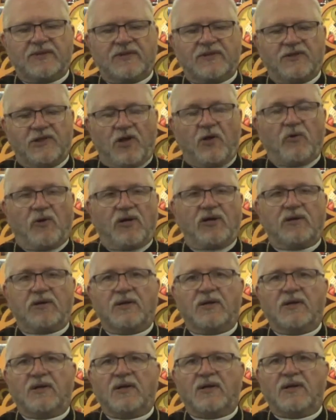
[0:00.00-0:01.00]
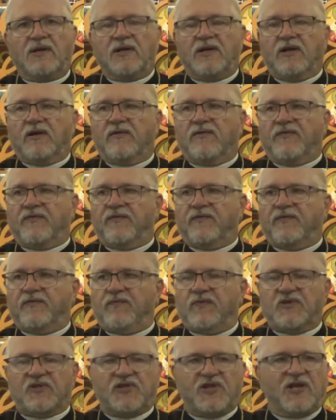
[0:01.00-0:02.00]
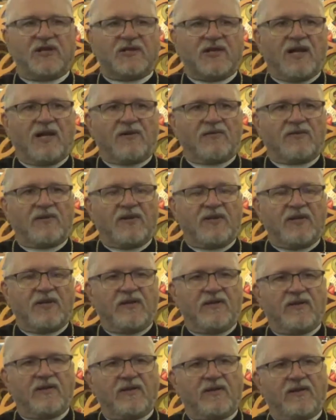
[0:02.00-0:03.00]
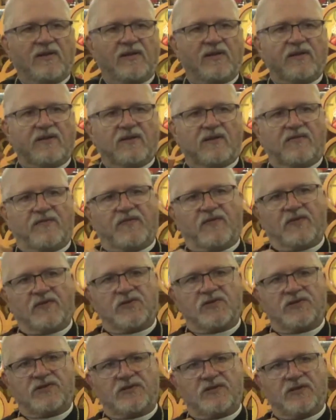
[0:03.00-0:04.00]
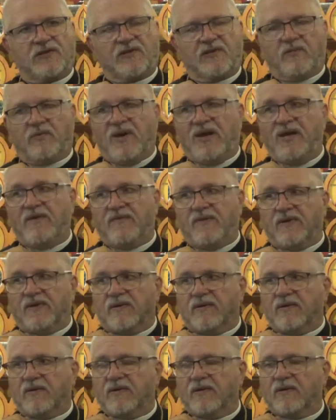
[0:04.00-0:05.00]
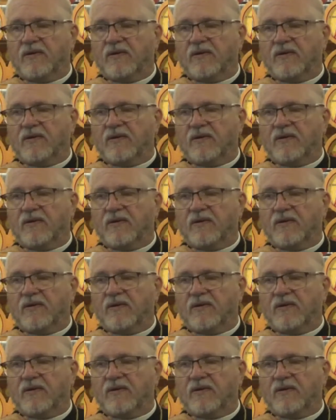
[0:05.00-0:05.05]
uh Noah, you know, sent out the the the, the first the raven